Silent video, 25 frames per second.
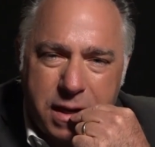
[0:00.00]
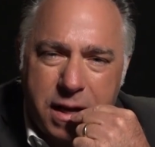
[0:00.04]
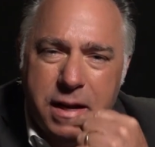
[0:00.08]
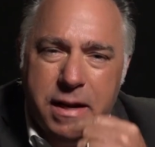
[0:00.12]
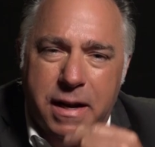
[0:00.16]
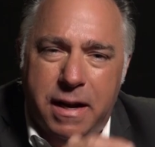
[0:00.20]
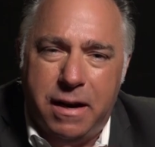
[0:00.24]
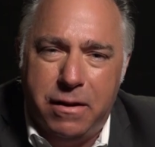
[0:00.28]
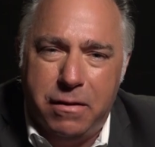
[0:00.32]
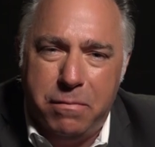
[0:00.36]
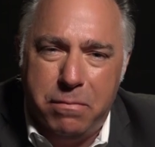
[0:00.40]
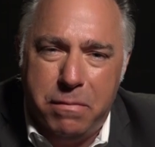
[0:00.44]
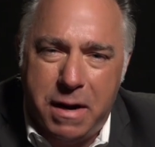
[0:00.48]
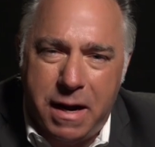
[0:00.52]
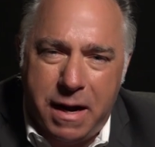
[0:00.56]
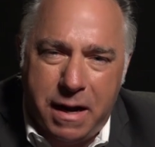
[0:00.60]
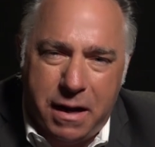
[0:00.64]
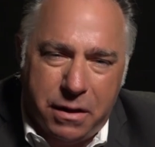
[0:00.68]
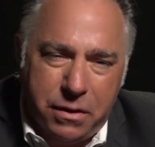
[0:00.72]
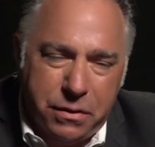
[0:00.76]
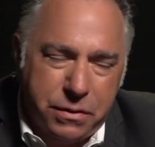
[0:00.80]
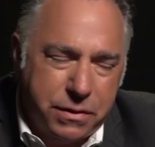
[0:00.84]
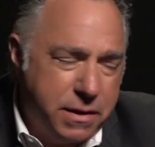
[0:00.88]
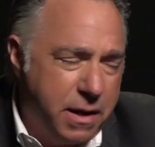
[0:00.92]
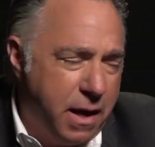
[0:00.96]
in our
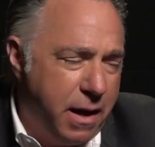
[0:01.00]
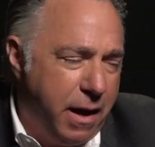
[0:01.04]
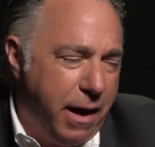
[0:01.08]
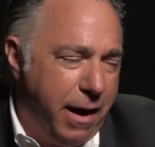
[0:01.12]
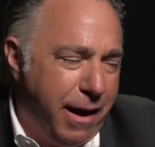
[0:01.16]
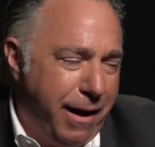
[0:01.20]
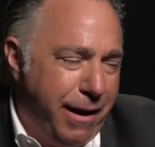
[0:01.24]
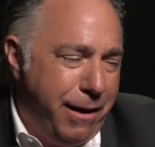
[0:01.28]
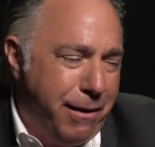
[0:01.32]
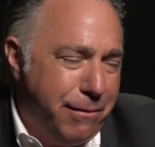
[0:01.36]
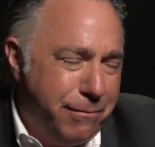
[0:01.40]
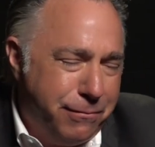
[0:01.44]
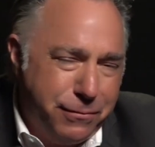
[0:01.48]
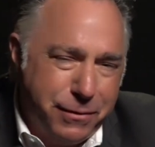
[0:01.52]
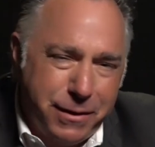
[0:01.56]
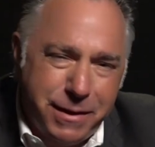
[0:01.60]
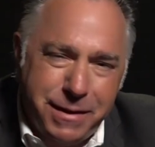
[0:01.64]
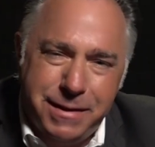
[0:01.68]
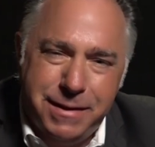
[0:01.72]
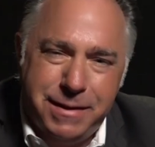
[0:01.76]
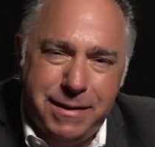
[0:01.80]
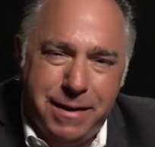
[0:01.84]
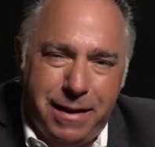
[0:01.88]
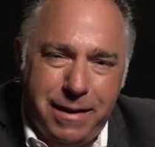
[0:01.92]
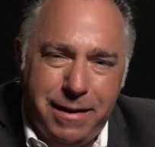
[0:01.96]
mouths every
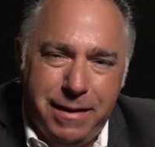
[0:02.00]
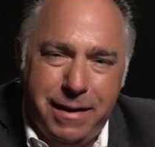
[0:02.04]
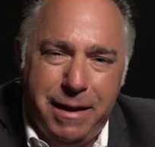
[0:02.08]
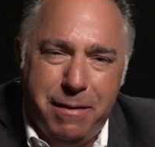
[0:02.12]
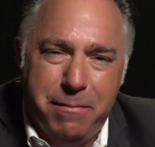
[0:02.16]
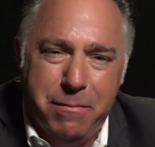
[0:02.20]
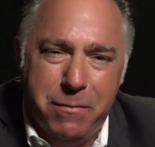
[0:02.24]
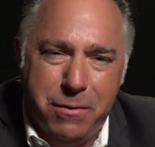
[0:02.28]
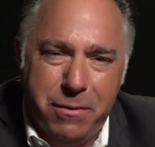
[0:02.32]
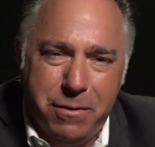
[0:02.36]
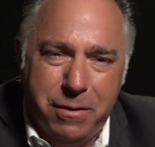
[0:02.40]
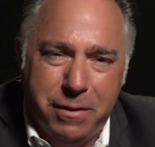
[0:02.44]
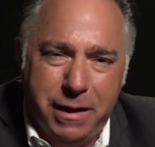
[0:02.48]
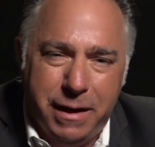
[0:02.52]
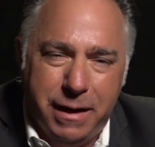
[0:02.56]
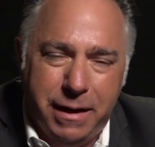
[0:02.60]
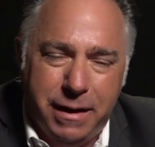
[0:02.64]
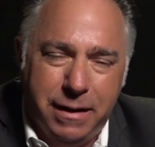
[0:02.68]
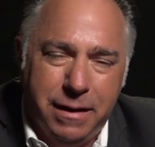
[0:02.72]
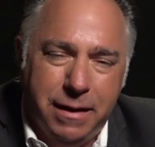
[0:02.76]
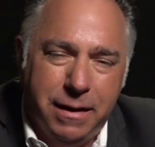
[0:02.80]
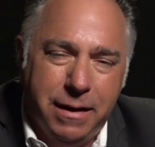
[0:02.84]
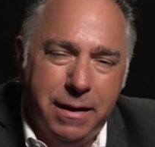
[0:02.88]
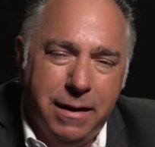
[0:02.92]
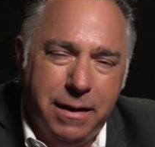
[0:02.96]
Sunday
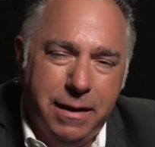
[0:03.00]
morning